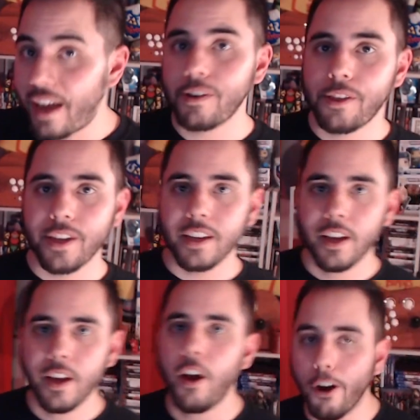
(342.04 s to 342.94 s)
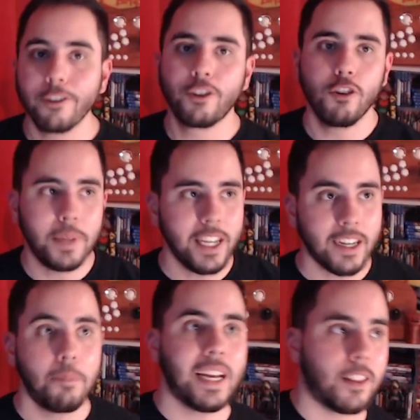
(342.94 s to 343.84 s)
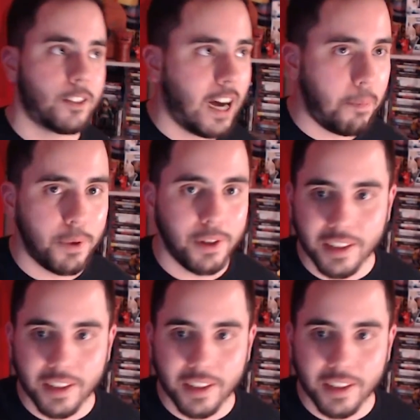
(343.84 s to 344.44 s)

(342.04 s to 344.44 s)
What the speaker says: everything. Arguably, it could be at the top of the